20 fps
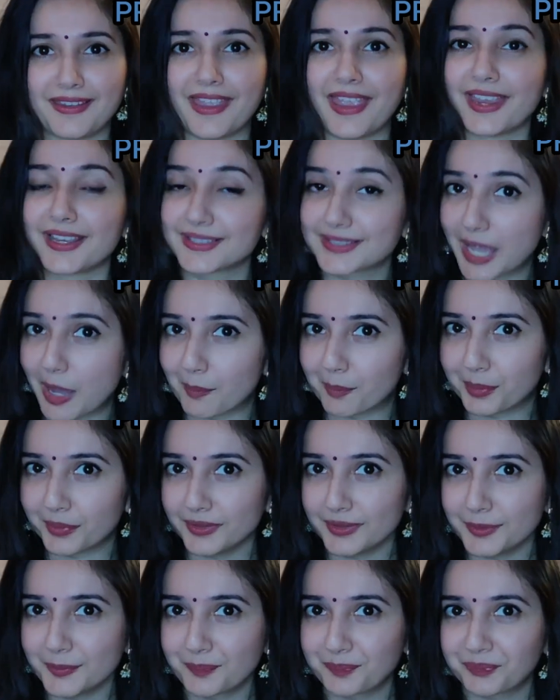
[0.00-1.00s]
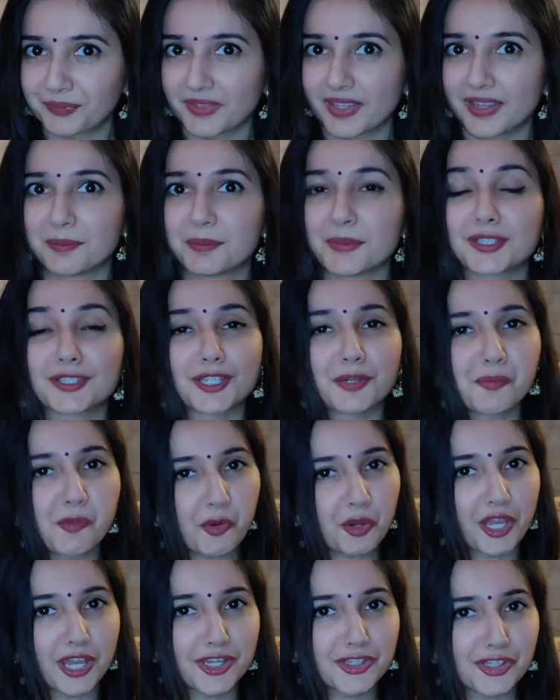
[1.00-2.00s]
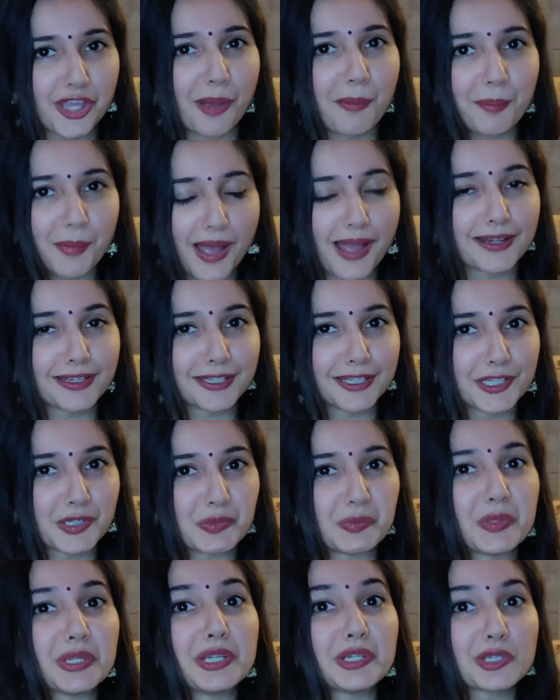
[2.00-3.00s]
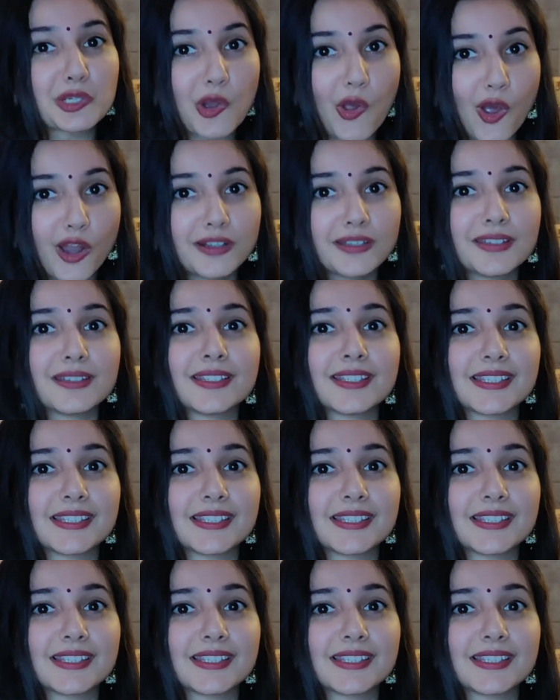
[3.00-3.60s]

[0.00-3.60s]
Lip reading: Example, Mr. Mukesh Ambani will not